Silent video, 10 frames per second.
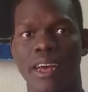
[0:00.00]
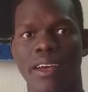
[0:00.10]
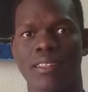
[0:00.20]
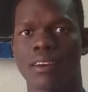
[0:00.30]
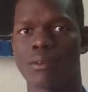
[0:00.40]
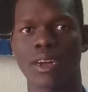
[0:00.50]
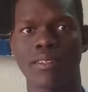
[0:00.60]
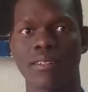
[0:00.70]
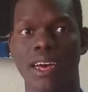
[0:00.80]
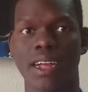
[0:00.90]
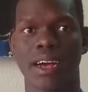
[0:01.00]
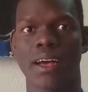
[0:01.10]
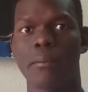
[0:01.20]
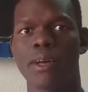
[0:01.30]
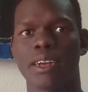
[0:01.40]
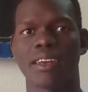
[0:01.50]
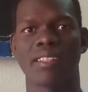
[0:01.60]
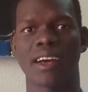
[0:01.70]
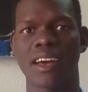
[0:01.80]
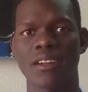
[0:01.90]
like the prices that are happening
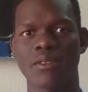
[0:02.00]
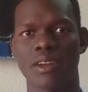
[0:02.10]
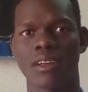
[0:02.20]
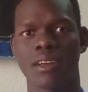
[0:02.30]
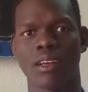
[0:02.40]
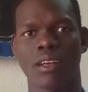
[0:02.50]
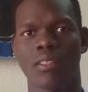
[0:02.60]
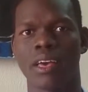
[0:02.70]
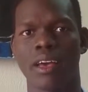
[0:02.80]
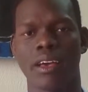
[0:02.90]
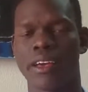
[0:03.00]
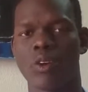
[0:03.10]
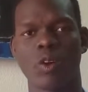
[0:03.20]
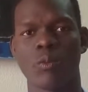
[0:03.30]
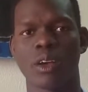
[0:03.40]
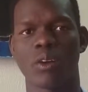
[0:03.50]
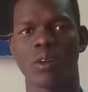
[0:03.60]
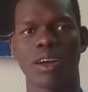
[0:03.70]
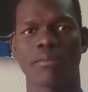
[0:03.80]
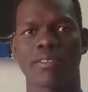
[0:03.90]
in the country, the economy
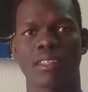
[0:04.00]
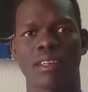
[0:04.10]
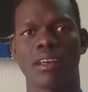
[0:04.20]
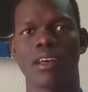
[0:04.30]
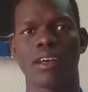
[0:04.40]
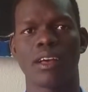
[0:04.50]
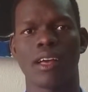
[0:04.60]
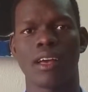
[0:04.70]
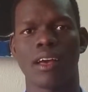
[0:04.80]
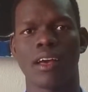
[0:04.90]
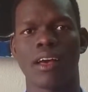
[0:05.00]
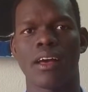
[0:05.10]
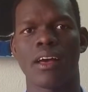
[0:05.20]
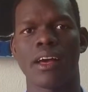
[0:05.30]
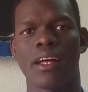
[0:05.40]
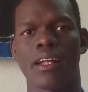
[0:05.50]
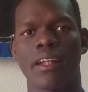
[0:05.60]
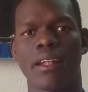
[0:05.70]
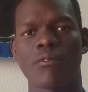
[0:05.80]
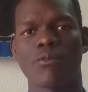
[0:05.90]
collapse. Uh,
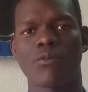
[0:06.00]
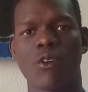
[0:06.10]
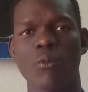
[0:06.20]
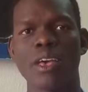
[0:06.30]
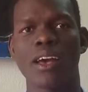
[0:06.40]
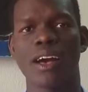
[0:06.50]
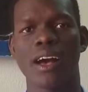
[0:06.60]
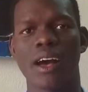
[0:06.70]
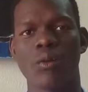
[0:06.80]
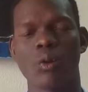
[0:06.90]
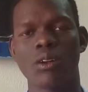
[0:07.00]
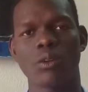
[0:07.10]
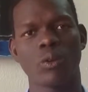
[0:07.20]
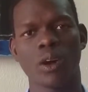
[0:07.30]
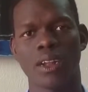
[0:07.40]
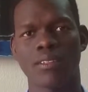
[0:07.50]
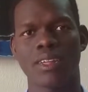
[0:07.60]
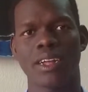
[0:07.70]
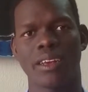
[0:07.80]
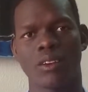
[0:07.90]
for me, I want to go and
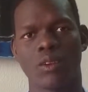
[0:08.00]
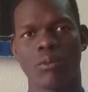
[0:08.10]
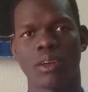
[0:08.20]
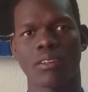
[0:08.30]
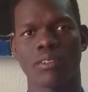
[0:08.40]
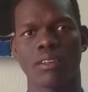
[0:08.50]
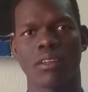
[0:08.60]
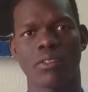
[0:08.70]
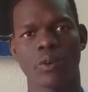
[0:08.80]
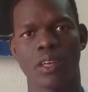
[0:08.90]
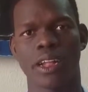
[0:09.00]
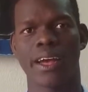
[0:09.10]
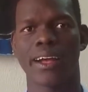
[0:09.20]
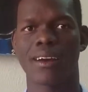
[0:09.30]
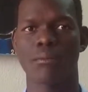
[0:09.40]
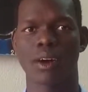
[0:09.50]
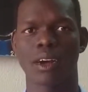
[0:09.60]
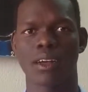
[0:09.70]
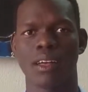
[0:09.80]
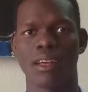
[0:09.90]
study economics so that I come
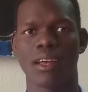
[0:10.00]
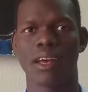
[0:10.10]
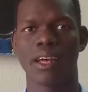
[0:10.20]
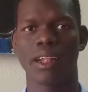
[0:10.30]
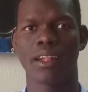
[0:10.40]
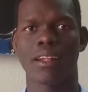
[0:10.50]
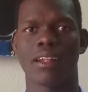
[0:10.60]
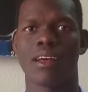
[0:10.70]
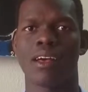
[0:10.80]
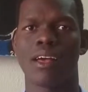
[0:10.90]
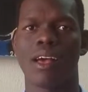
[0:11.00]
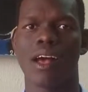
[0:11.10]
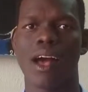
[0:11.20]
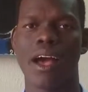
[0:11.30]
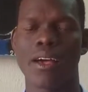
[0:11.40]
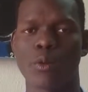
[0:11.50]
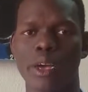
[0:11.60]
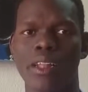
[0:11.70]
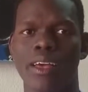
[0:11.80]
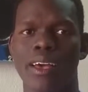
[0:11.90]
back and I
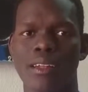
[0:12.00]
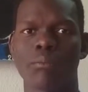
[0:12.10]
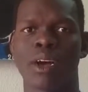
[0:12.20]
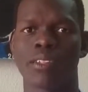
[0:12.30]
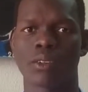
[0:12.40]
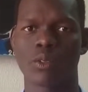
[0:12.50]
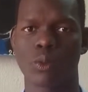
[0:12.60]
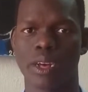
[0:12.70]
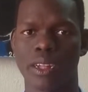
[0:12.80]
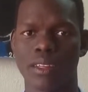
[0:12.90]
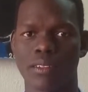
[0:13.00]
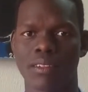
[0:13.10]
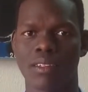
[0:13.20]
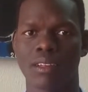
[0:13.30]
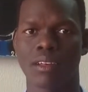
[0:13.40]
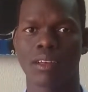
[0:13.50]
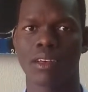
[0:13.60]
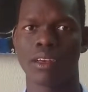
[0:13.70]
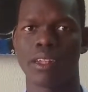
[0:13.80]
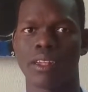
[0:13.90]
really help my South Sudanese
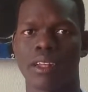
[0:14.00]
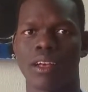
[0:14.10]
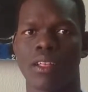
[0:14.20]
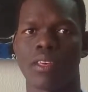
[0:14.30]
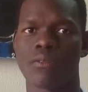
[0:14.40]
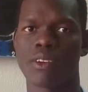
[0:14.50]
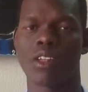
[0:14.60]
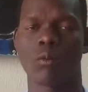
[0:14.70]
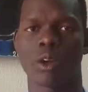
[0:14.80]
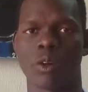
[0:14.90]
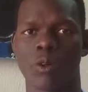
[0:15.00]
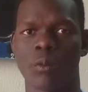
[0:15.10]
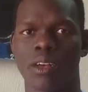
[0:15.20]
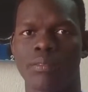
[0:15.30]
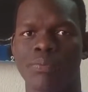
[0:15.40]
in uh, the field of economy.